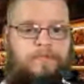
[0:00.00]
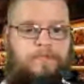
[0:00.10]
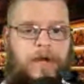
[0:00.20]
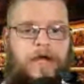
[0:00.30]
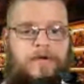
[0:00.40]

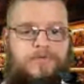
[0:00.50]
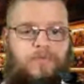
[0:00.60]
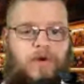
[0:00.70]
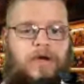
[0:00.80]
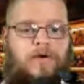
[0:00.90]
pairs
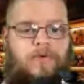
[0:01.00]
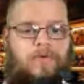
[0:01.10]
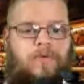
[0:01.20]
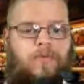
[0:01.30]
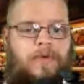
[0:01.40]

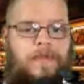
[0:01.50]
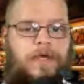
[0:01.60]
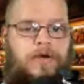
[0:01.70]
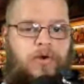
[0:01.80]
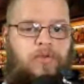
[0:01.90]
well with the
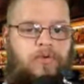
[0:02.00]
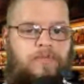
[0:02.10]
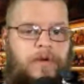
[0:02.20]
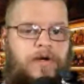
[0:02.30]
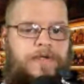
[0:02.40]
cooler
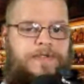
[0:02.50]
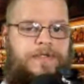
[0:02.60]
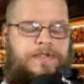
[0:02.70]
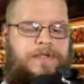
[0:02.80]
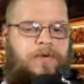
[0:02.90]
months.
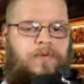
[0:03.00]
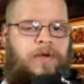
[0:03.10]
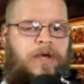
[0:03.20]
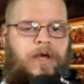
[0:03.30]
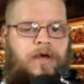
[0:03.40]
So
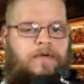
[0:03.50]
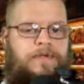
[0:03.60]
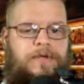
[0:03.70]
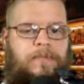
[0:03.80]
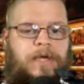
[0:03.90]

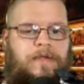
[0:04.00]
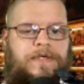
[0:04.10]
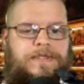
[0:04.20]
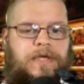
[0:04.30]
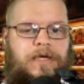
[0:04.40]
to me,
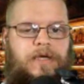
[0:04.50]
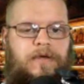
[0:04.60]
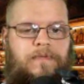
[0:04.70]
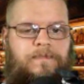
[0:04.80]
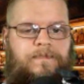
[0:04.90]
this
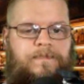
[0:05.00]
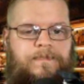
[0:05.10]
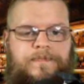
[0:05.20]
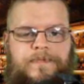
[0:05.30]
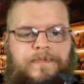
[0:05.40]
thing
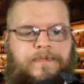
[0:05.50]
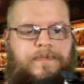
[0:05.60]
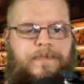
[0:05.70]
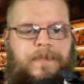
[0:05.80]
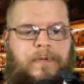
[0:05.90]

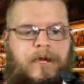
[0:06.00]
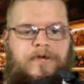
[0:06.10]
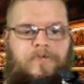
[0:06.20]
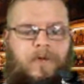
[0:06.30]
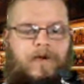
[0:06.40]

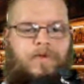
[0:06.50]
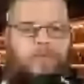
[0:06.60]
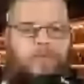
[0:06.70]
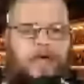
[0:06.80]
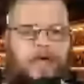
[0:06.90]
pairs well
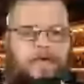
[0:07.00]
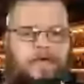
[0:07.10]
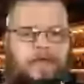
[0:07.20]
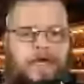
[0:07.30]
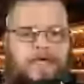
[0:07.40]
with like
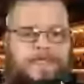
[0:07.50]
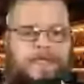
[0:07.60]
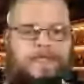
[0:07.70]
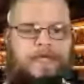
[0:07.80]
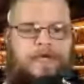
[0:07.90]
late
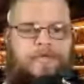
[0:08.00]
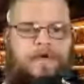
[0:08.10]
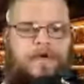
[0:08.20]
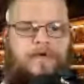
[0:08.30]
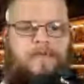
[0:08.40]
season
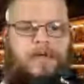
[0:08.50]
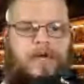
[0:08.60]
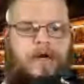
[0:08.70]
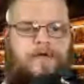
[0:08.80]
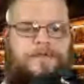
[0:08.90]
NFL
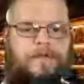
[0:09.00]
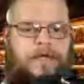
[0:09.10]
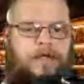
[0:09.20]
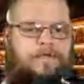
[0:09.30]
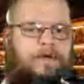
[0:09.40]
playoffs in the
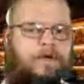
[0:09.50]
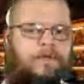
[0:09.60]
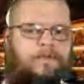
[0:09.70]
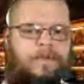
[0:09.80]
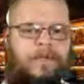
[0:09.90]
NFL.